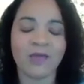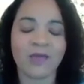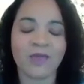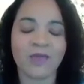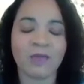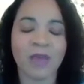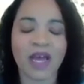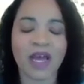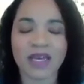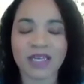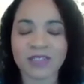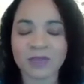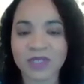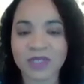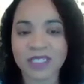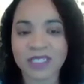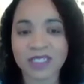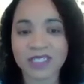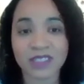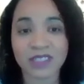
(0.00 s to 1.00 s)
my
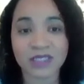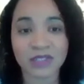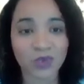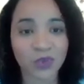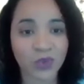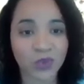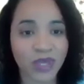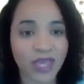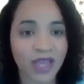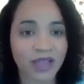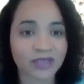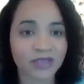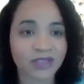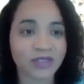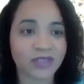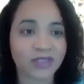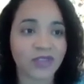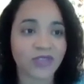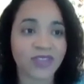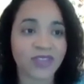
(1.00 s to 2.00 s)
husband is a school
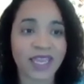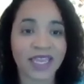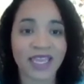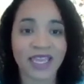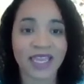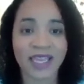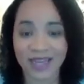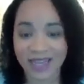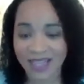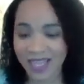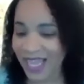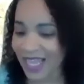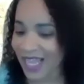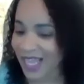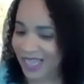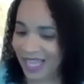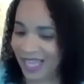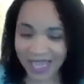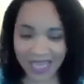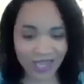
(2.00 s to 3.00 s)
counselor, so they get
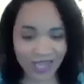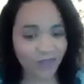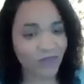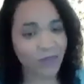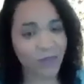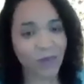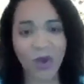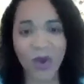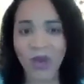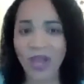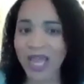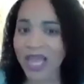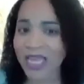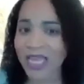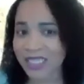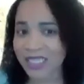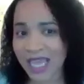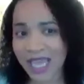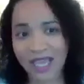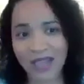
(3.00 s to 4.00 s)
they get it from all
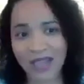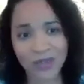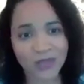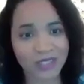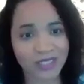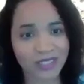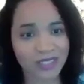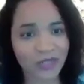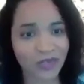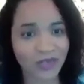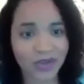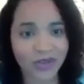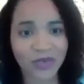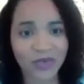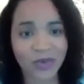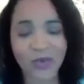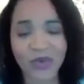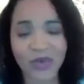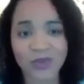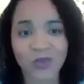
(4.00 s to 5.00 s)
kinds of angles. And so they're
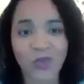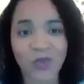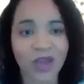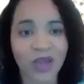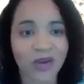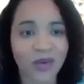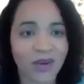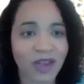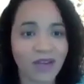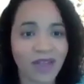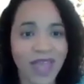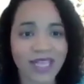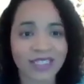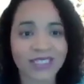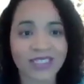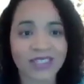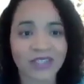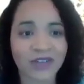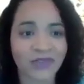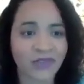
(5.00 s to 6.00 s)
the ones walking around
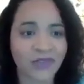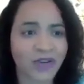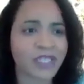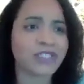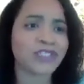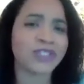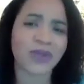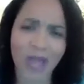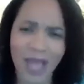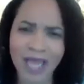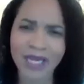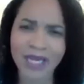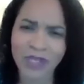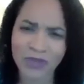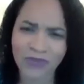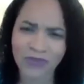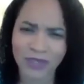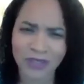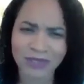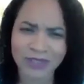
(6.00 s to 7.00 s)
asking their friends, how do
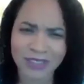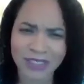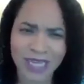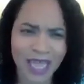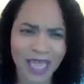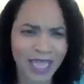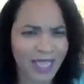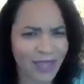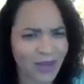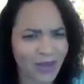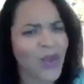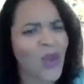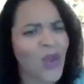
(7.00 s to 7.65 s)
you feel today? And